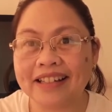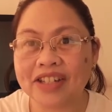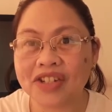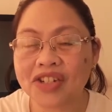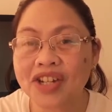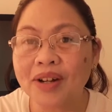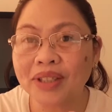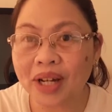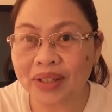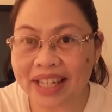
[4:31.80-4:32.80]
shout
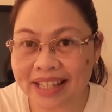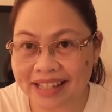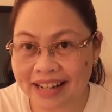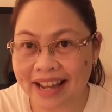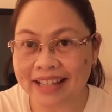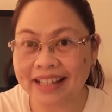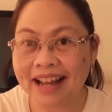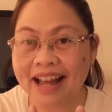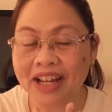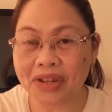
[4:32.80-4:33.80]
out kita sa lahat ng
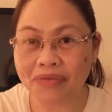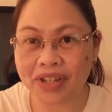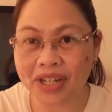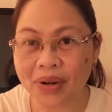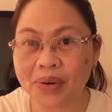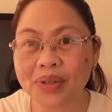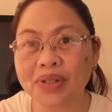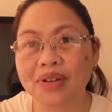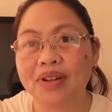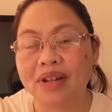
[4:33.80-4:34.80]
aking
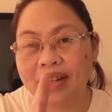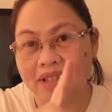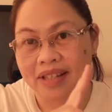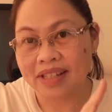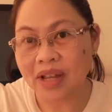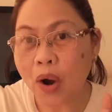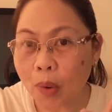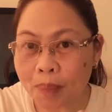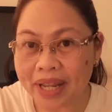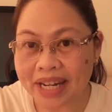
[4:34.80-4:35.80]
videos, sa
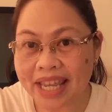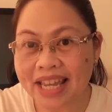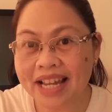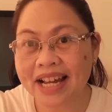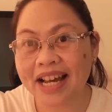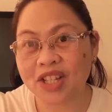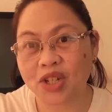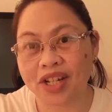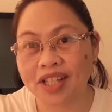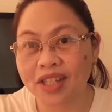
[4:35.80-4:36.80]
opening at
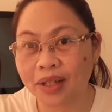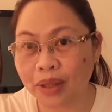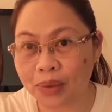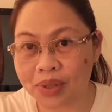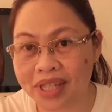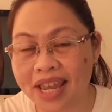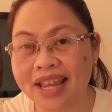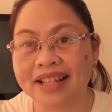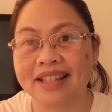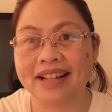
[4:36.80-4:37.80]
saka sa
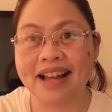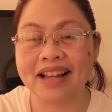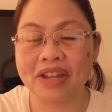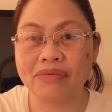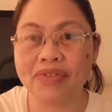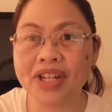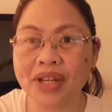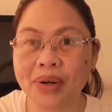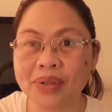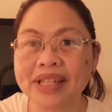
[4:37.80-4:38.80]
closing ng aking
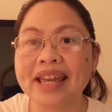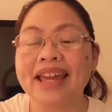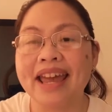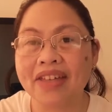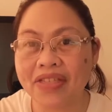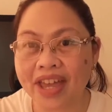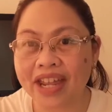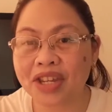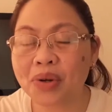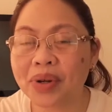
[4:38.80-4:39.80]
videos. And
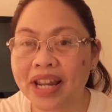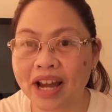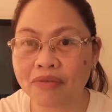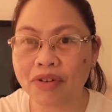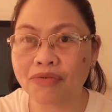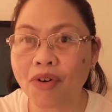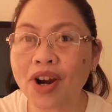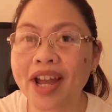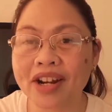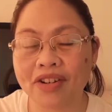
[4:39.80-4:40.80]
then, you will have a
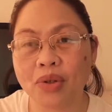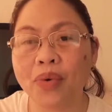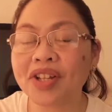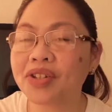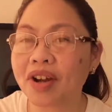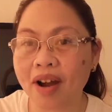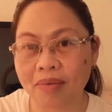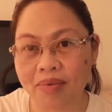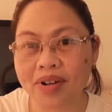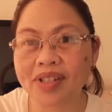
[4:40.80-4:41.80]
400 watch
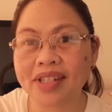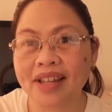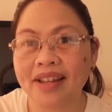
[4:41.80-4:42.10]
hours